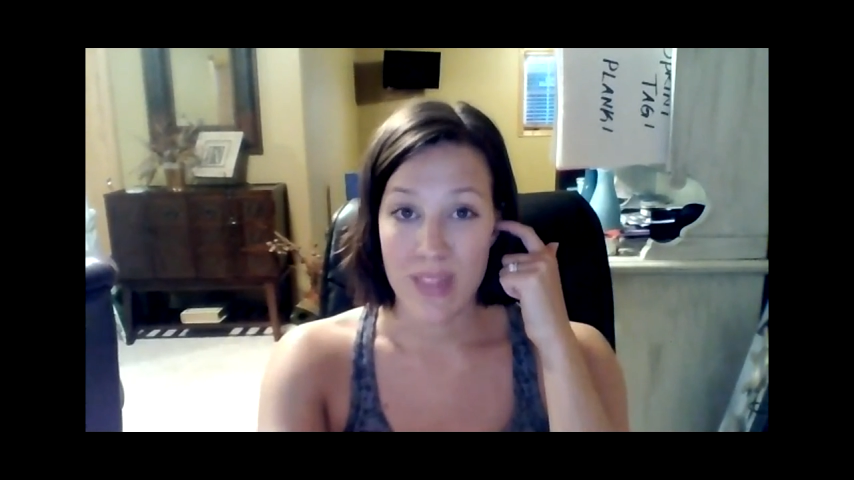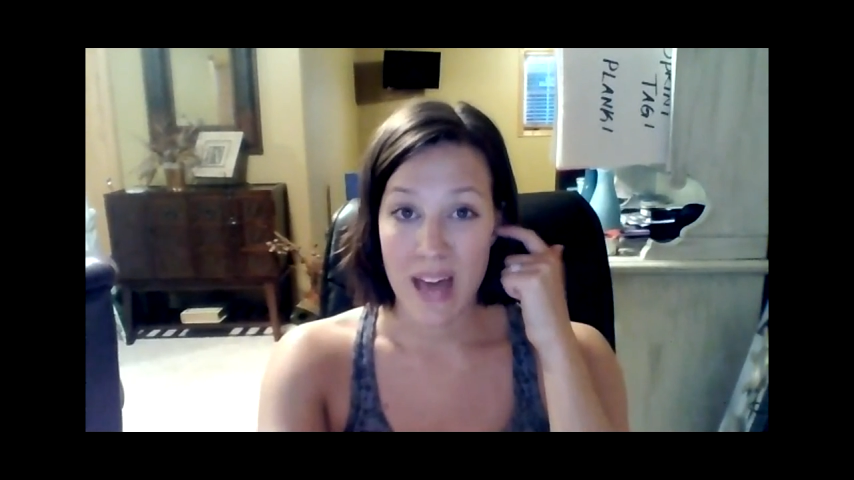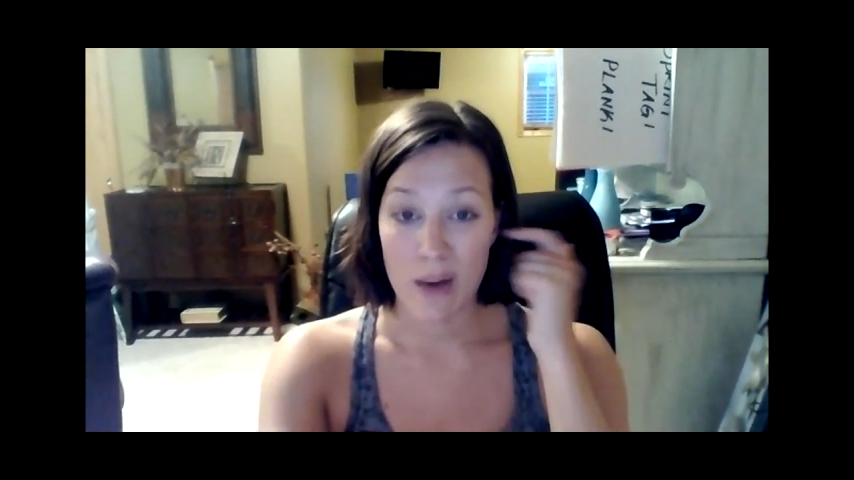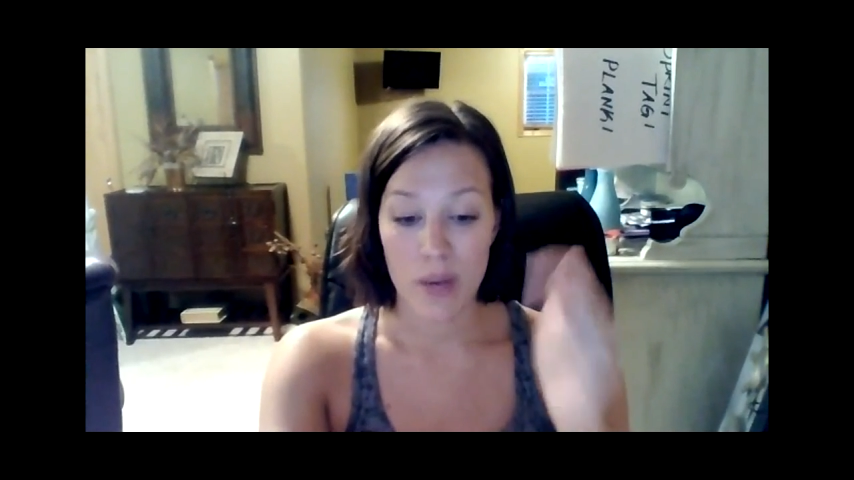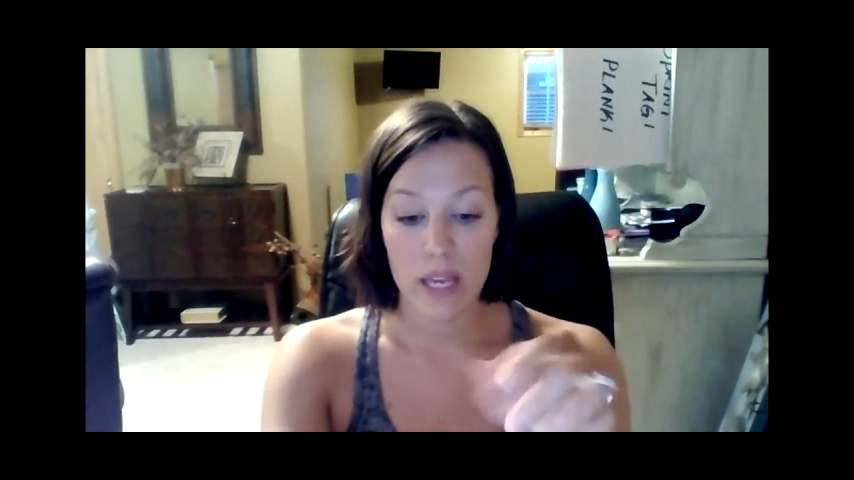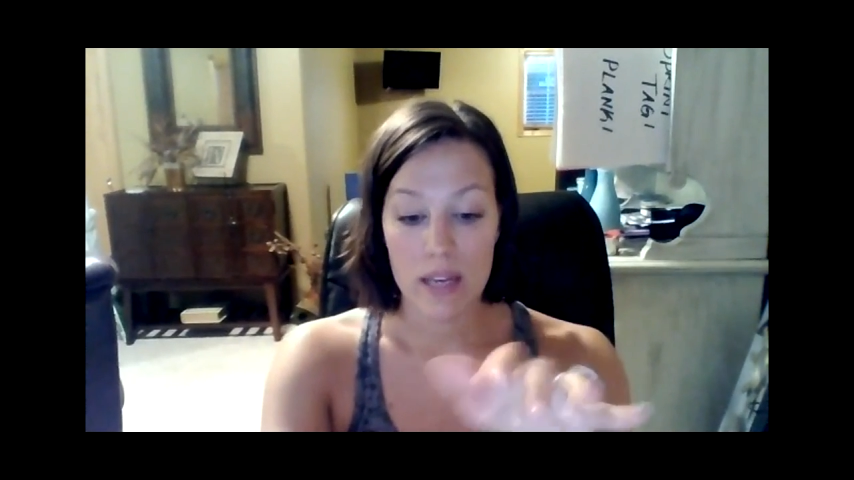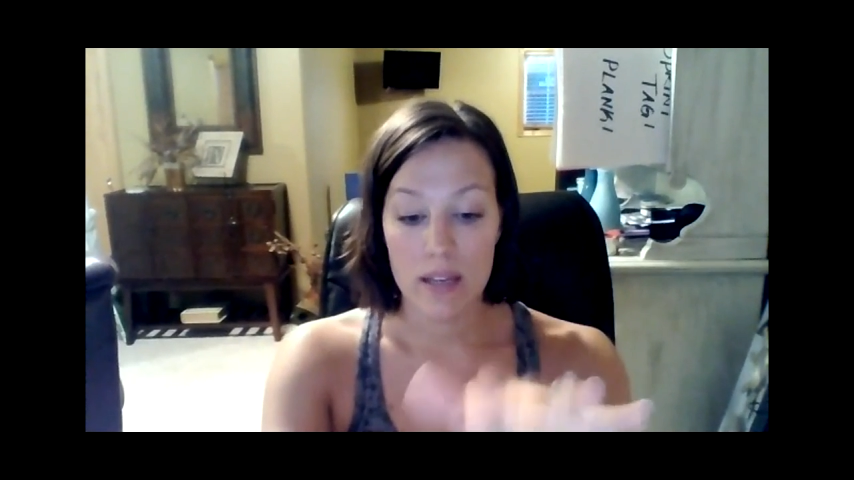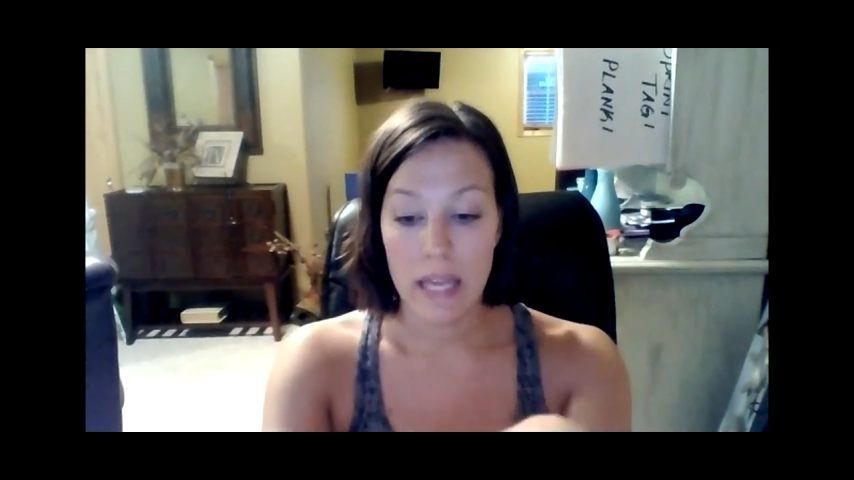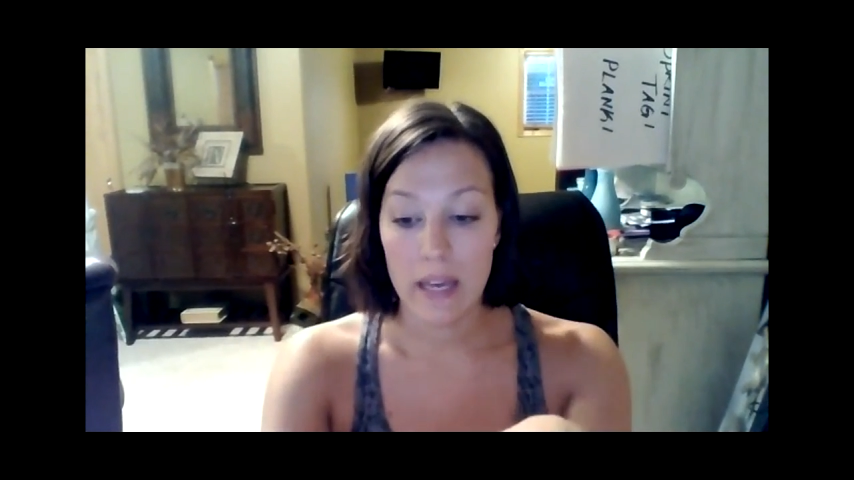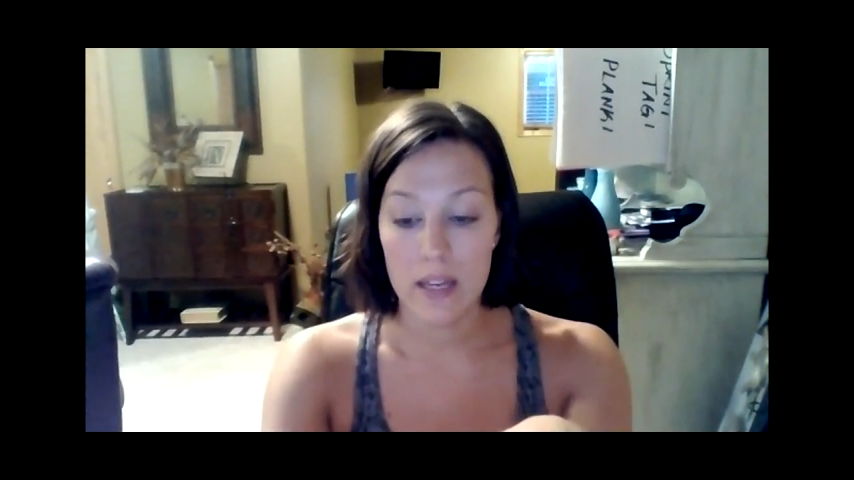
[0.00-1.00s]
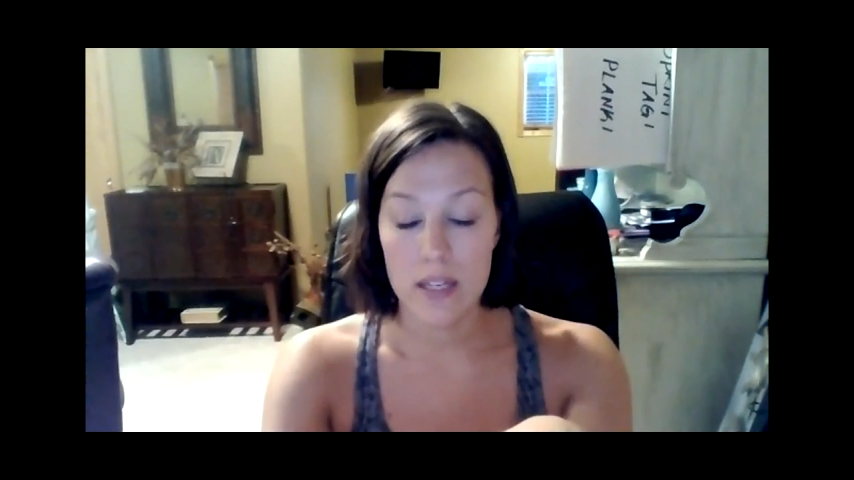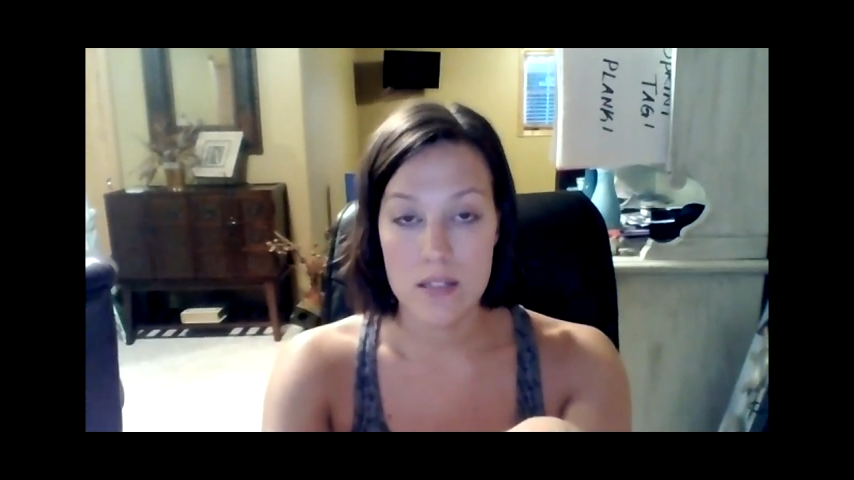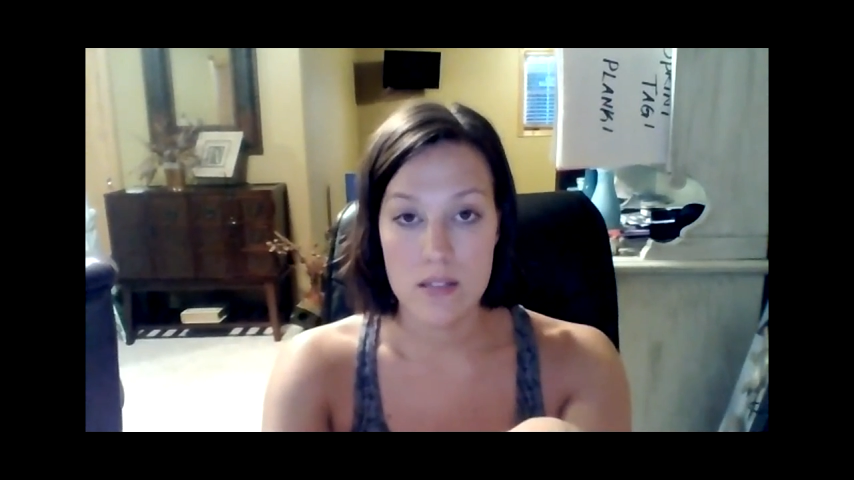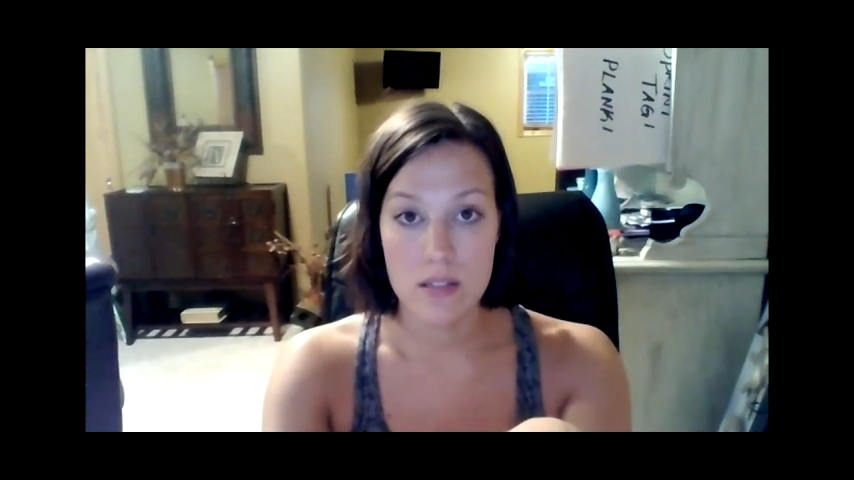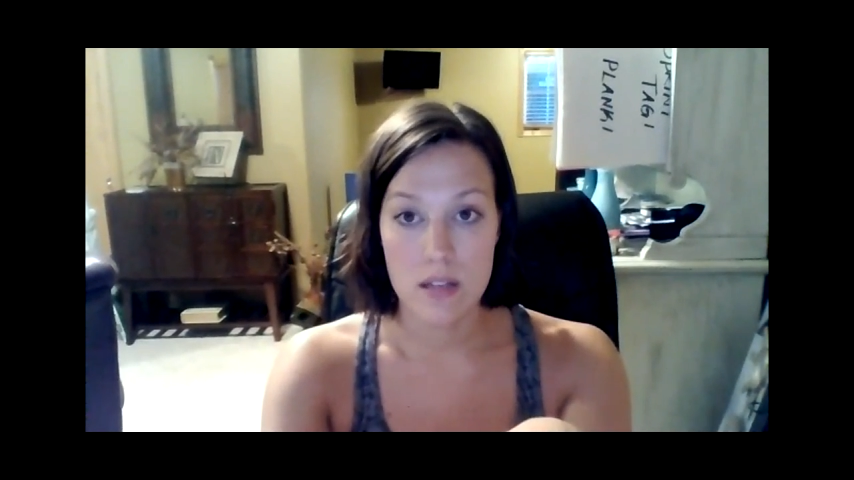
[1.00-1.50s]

that way and